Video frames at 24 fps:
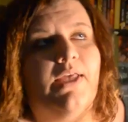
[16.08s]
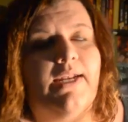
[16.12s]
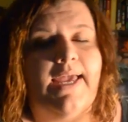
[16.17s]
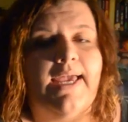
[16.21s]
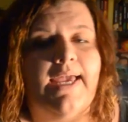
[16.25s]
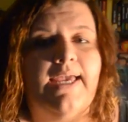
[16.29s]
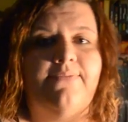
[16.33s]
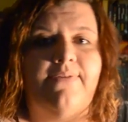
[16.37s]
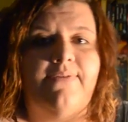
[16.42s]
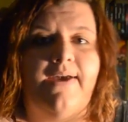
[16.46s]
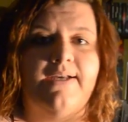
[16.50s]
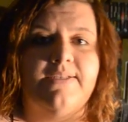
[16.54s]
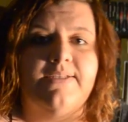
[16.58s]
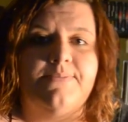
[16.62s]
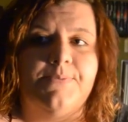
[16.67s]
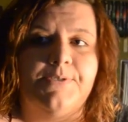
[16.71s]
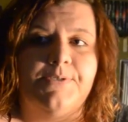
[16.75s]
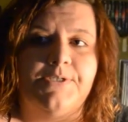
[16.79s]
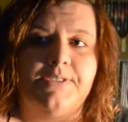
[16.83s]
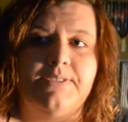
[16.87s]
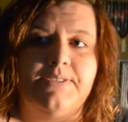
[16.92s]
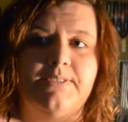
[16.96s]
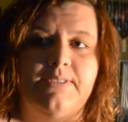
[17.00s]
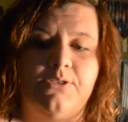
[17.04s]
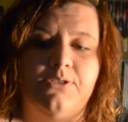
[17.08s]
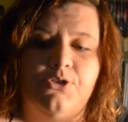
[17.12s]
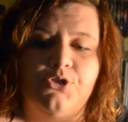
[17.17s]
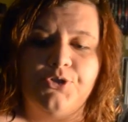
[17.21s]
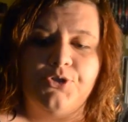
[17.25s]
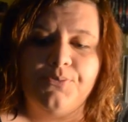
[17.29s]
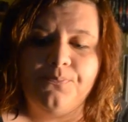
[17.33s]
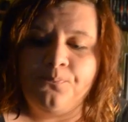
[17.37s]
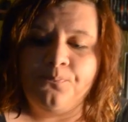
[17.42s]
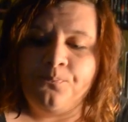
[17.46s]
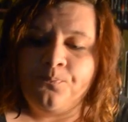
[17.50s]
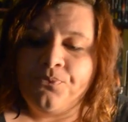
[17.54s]
I have Asperger
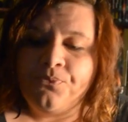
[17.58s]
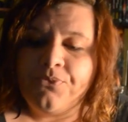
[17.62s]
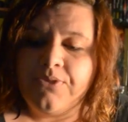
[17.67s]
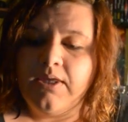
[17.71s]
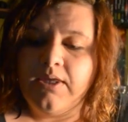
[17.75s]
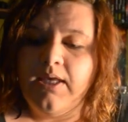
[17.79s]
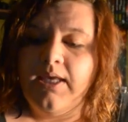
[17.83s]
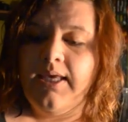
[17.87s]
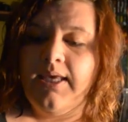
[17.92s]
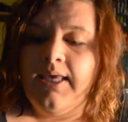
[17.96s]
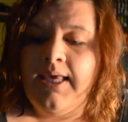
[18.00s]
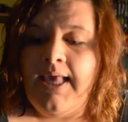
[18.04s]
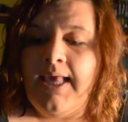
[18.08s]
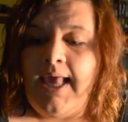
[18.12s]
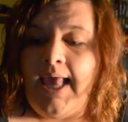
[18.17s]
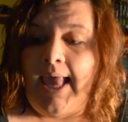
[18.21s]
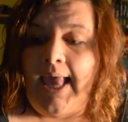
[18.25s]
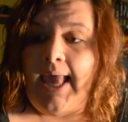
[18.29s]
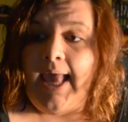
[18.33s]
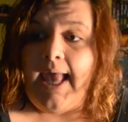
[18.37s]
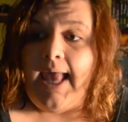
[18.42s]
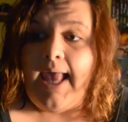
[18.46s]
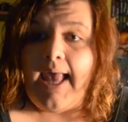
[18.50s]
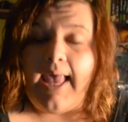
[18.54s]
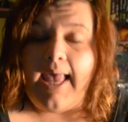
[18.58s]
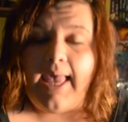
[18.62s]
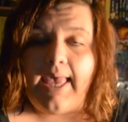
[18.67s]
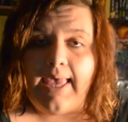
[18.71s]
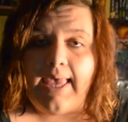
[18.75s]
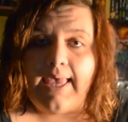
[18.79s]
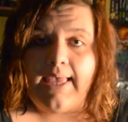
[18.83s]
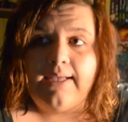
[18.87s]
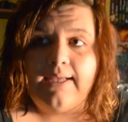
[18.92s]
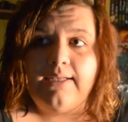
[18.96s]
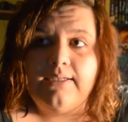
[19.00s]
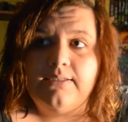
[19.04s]
syndrome.
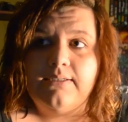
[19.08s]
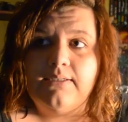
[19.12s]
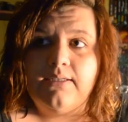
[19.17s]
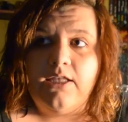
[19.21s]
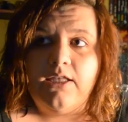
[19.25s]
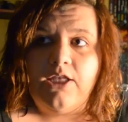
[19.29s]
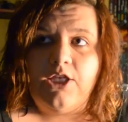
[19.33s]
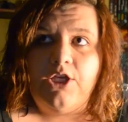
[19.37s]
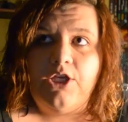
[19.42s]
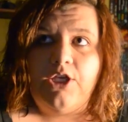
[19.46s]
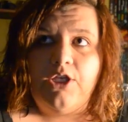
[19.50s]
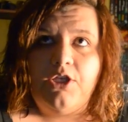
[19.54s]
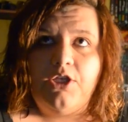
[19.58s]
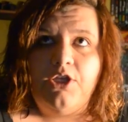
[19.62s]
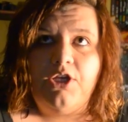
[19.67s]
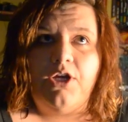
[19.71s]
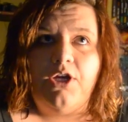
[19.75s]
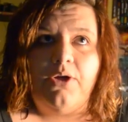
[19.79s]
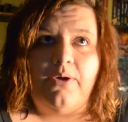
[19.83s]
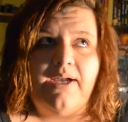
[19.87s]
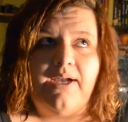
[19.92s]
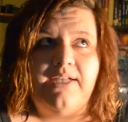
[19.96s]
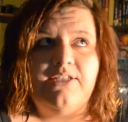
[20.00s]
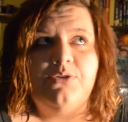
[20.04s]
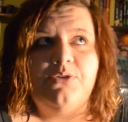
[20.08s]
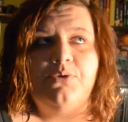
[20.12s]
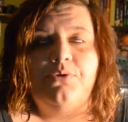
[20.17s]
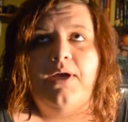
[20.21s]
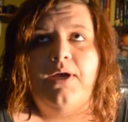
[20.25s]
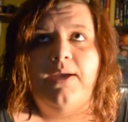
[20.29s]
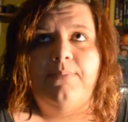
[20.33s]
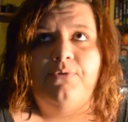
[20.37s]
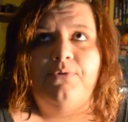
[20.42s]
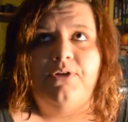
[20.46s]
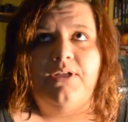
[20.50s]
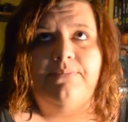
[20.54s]
And you know, I
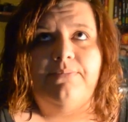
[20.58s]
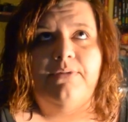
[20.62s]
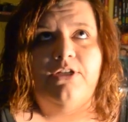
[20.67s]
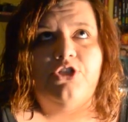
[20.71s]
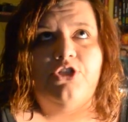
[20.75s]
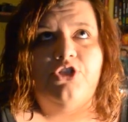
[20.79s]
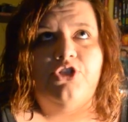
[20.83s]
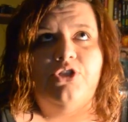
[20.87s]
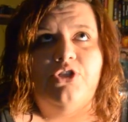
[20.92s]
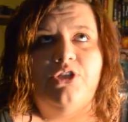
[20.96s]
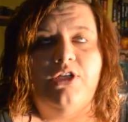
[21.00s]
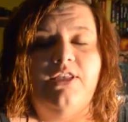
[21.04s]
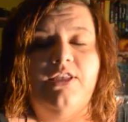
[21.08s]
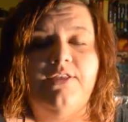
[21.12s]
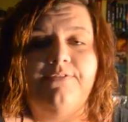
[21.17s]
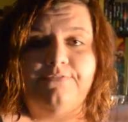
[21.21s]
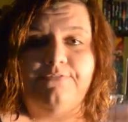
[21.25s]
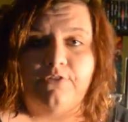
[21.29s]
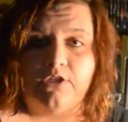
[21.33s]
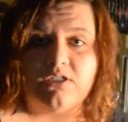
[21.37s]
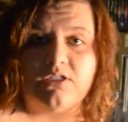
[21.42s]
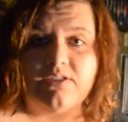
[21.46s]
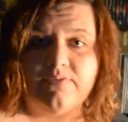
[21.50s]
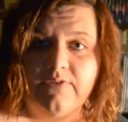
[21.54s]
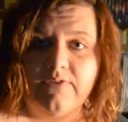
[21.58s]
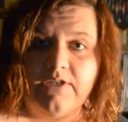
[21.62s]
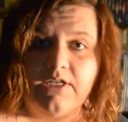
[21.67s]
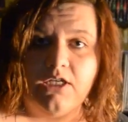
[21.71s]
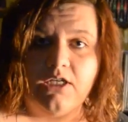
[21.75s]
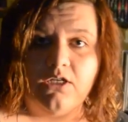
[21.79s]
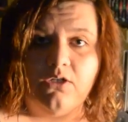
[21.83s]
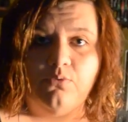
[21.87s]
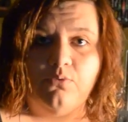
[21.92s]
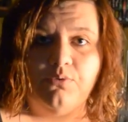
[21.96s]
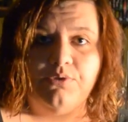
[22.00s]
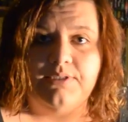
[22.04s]
pretty much in the first
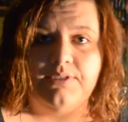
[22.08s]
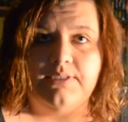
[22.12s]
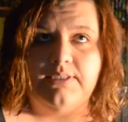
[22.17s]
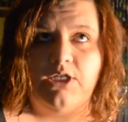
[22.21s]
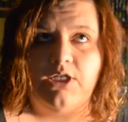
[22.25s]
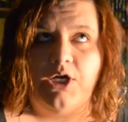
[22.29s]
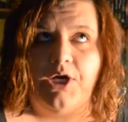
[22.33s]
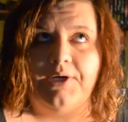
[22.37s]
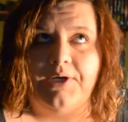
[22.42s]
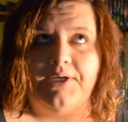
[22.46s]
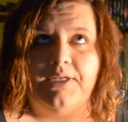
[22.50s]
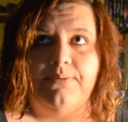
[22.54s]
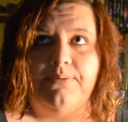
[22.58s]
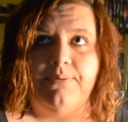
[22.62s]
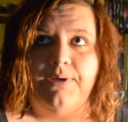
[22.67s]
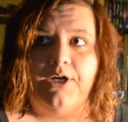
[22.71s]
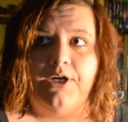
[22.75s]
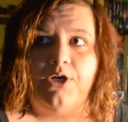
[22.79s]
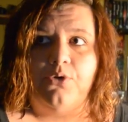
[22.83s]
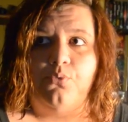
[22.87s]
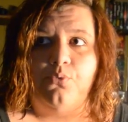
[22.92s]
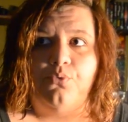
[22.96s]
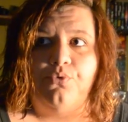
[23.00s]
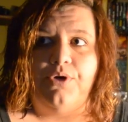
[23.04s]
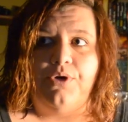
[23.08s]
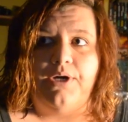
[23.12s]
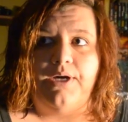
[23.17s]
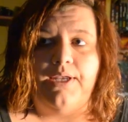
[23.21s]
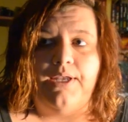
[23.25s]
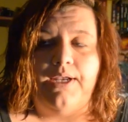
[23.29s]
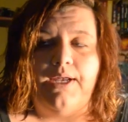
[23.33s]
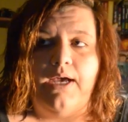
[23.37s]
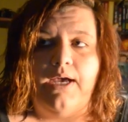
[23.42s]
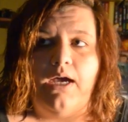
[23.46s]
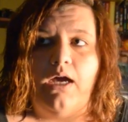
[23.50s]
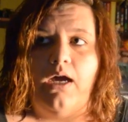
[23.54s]
video was talking about what
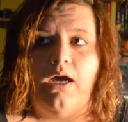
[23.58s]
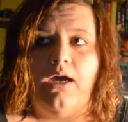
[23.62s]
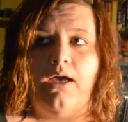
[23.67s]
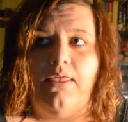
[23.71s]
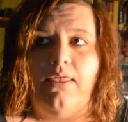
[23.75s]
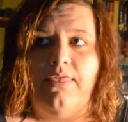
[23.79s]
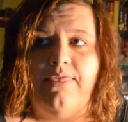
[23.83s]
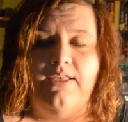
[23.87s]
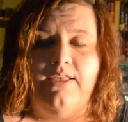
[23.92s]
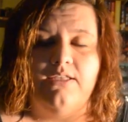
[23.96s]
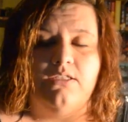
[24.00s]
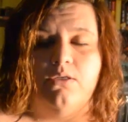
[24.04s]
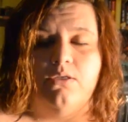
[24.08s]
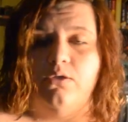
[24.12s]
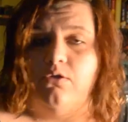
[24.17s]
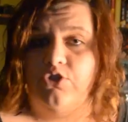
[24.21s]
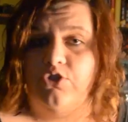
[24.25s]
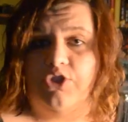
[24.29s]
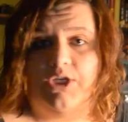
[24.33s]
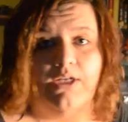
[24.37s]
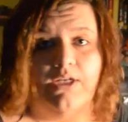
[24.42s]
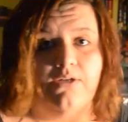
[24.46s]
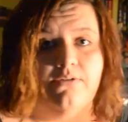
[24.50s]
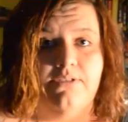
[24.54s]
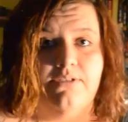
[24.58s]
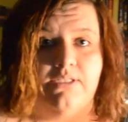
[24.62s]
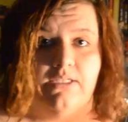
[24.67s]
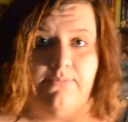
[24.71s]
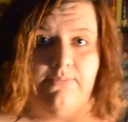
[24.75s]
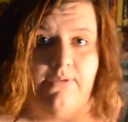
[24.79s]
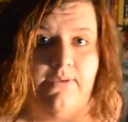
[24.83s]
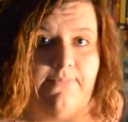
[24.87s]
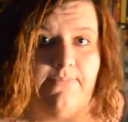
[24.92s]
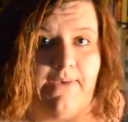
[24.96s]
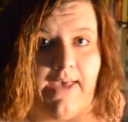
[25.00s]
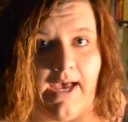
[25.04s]
this whole channel is going to
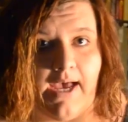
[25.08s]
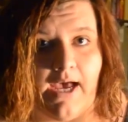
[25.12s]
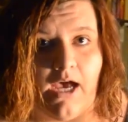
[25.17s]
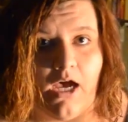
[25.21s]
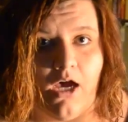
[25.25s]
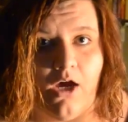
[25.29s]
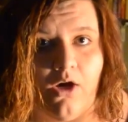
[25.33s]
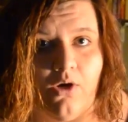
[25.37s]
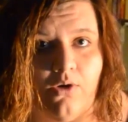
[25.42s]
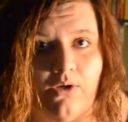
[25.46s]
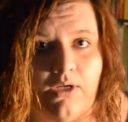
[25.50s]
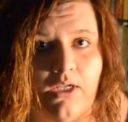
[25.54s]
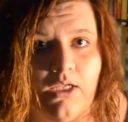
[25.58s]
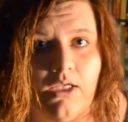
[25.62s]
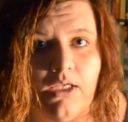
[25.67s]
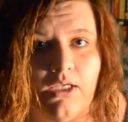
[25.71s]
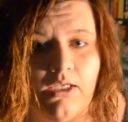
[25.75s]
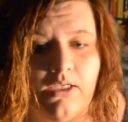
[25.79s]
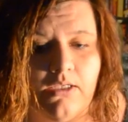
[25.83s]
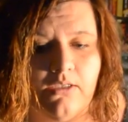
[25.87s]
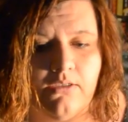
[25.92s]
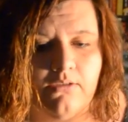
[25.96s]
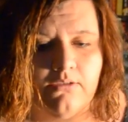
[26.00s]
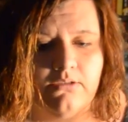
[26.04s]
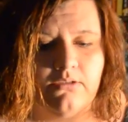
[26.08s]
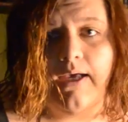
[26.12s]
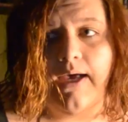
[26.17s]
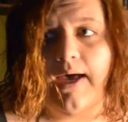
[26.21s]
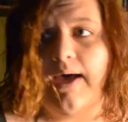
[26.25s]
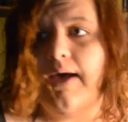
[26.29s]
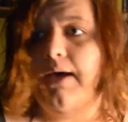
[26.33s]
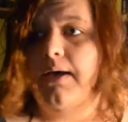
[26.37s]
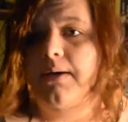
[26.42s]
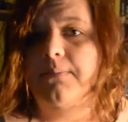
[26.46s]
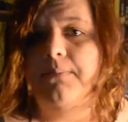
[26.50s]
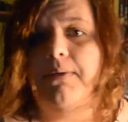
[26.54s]
be about
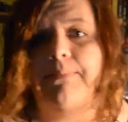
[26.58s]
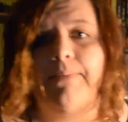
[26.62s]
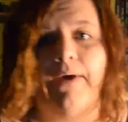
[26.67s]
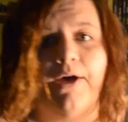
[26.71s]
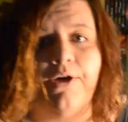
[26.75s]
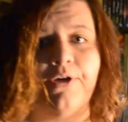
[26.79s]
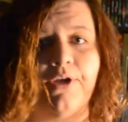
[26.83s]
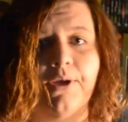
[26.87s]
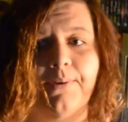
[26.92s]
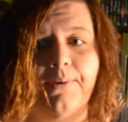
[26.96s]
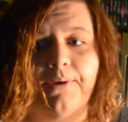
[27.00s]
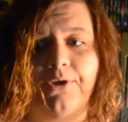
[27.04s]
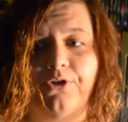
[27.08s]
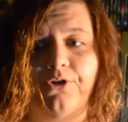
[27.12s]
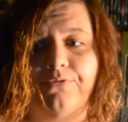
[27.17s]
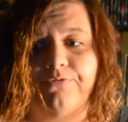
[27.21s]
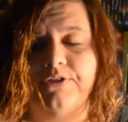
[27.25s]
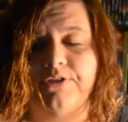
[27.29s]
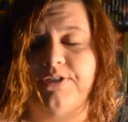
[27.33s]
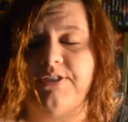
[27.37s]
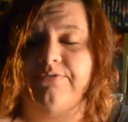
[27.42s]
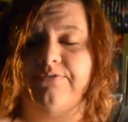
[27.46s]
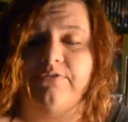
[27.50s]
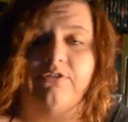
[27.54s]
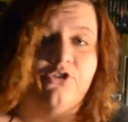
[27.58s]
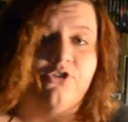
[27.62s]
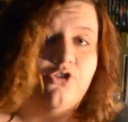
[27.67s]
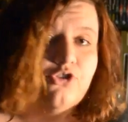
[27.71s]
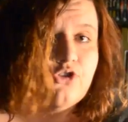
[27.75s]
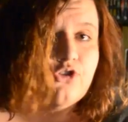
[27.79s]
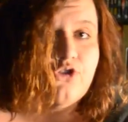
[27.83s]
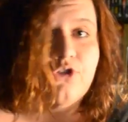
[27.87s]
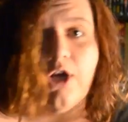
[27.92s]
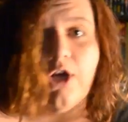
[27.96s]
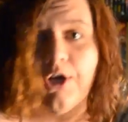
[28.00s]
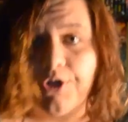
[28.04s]
going over different
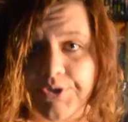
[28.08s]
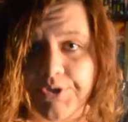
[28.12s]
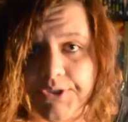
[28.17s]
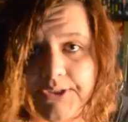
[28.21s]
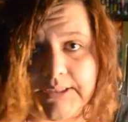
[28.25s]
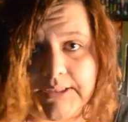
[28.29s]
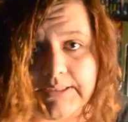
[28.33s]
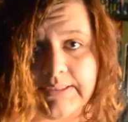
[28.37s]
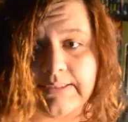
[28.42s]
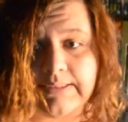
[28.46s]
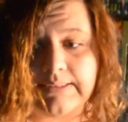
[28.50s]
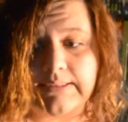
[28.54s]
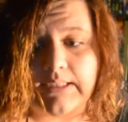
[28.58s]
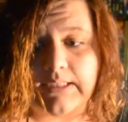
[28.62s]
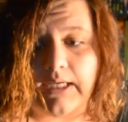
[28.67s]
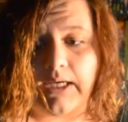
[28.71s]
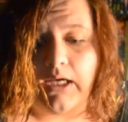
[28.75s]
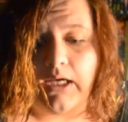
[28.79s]
struggles,